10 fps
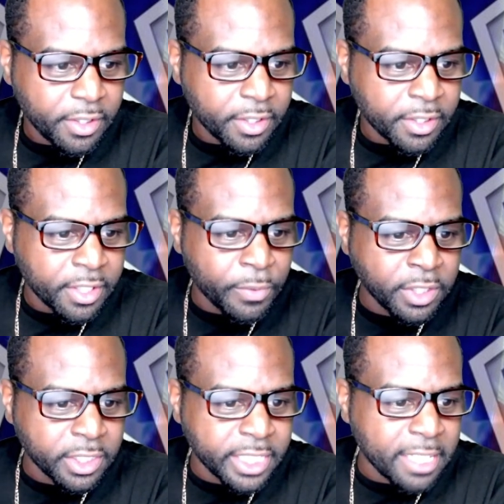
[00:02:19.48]
Can we
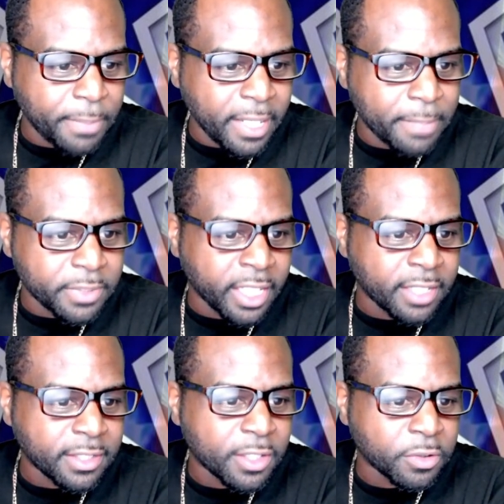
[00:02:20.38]
look at it? Pop, yeah.
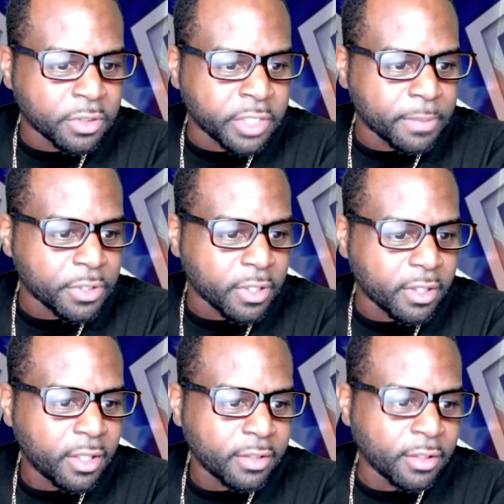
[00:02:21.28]
Let's go to depth chart.
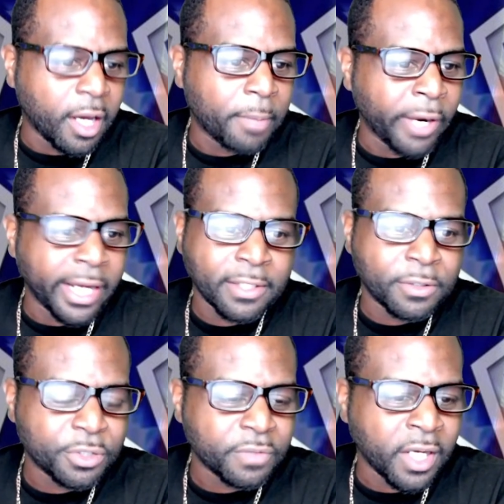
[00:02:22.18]
Love breaking
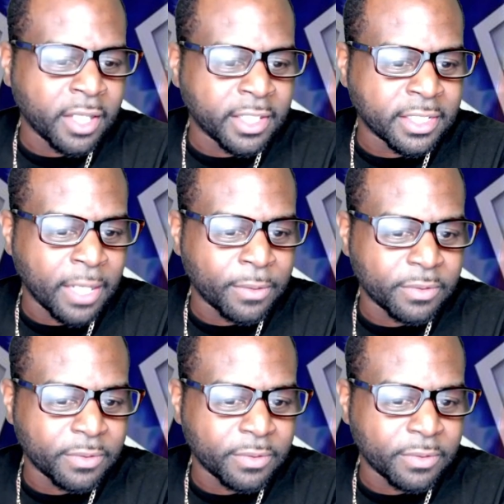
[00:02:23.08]
news: Trevon Diggs out.